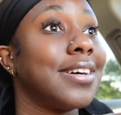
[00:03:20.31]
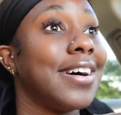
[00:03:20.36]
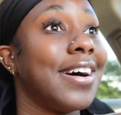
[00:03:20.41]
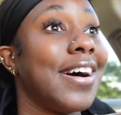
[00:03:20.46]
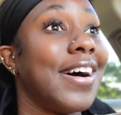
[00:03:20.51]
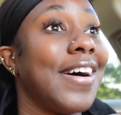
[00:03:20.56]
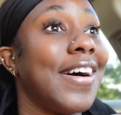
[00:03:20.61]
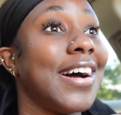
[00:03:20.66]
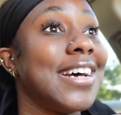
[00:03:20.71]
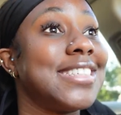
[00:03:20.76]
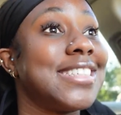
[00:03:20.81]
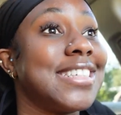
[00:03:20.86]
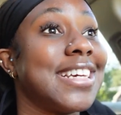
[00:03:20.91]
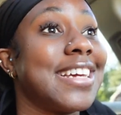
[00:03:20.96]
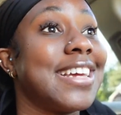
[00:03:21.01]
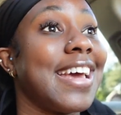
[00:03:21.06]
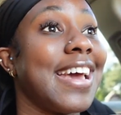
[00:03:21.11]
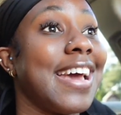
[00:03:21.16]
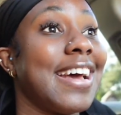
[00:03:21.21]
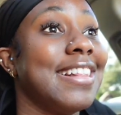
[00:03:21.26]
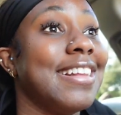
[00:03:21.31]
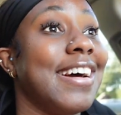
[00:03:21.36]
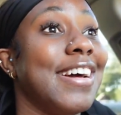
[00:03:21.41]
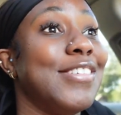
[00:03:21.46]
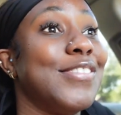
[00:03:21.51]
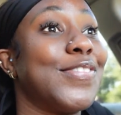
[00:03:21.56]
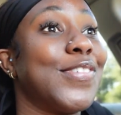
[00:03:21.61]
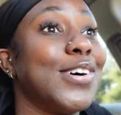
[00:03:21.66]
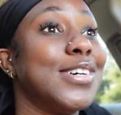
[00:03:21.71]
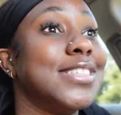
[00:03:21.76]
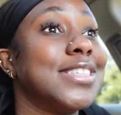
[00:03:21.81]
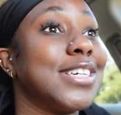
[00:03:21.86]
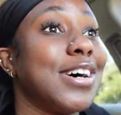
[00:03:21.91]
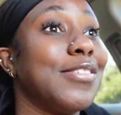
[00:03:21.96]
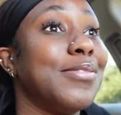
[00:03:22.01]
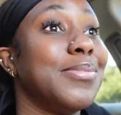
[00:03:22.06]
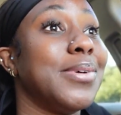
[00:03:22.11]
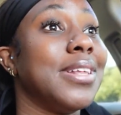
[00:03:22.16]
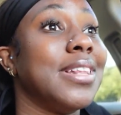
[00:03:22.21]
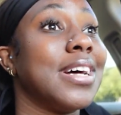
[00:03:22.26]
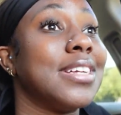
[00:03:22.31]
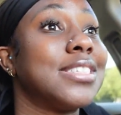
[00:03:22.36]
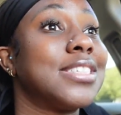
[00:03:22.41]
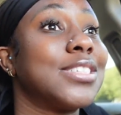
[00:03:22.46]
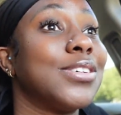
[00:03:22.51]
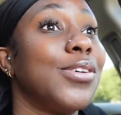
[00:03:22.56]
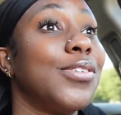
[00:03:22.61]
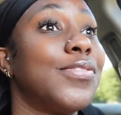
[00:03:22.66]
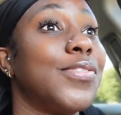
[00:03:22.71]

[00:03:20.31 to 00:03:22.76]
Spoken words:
Oh, I see Kayla in front of me. That's so